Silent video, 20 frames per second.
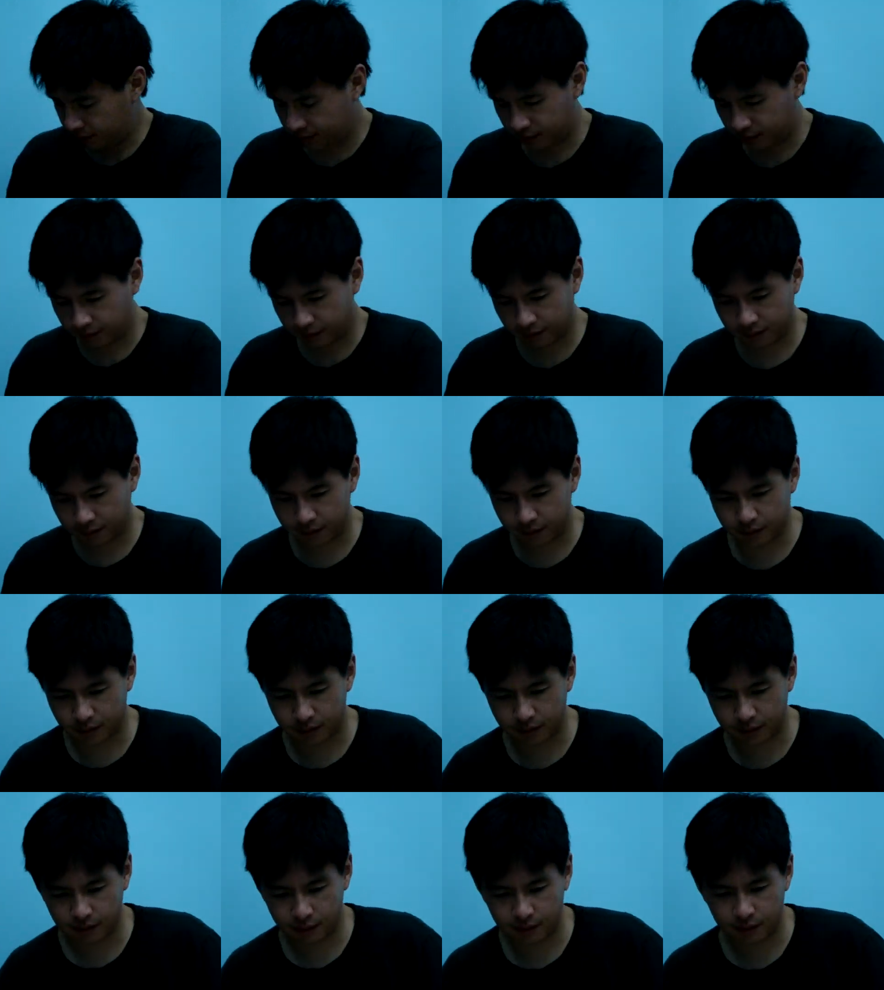
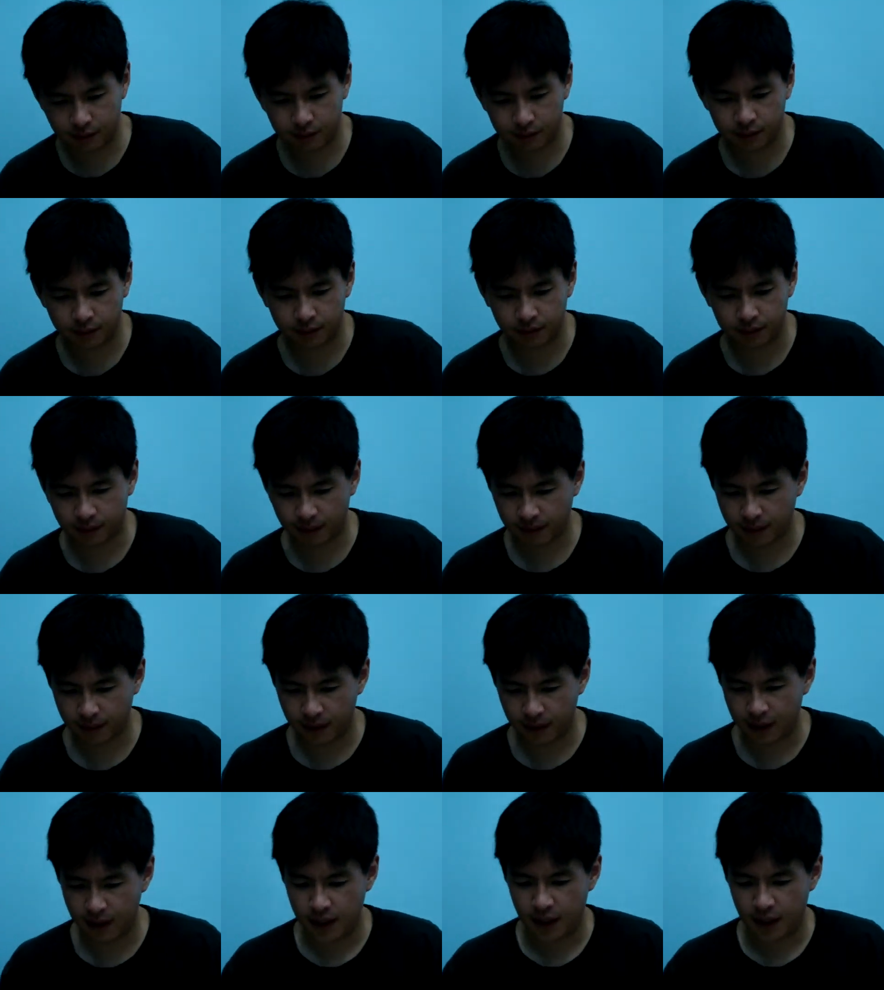
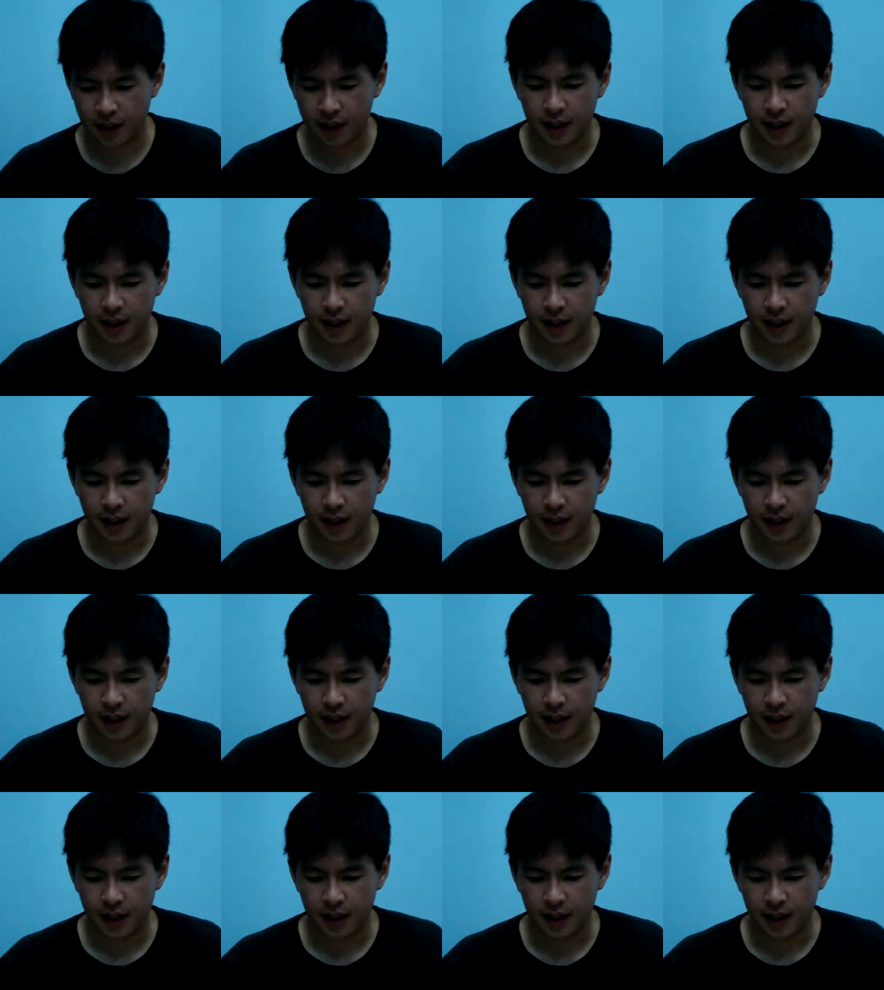Nobody speaks.